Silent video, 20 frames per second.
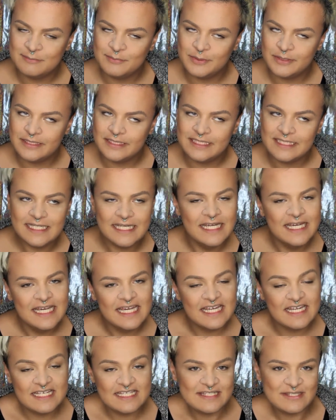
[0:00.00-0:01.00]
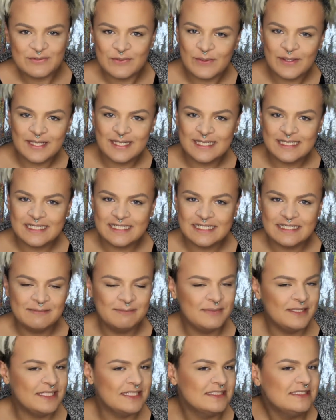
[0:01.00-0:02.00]
but it's all good
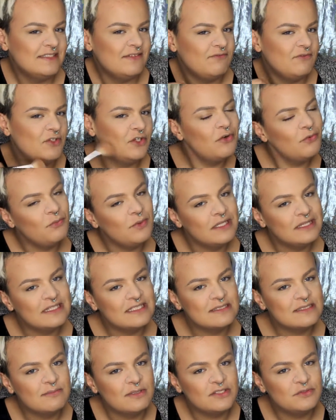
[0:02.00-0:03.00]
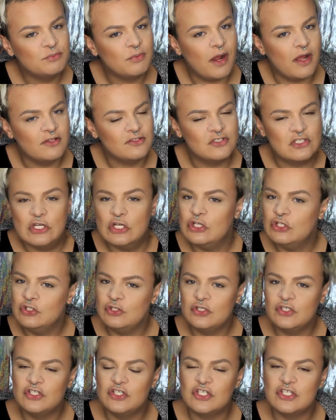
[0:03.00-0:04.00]
because if you don't want this much bronzer, you
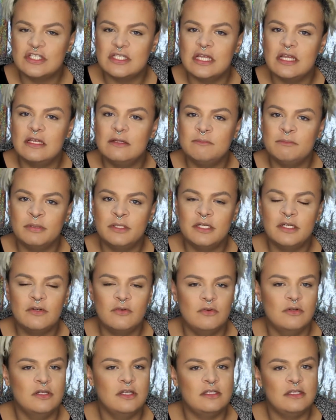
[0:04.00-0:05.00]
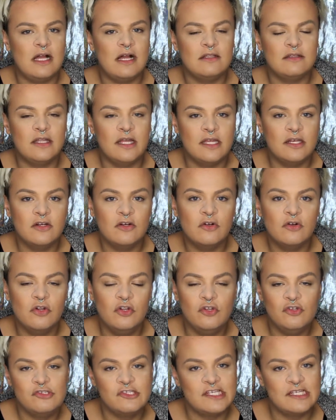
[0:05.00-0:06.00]
can just put it on a lot lighter or
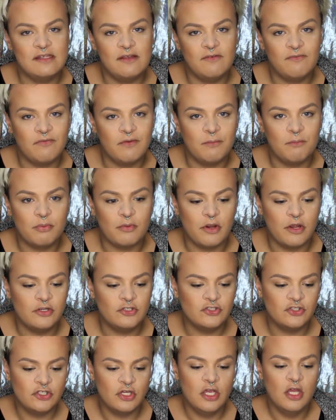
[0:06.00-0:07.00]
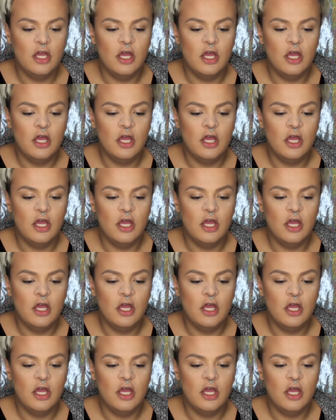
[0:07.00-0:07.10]
use a different brush.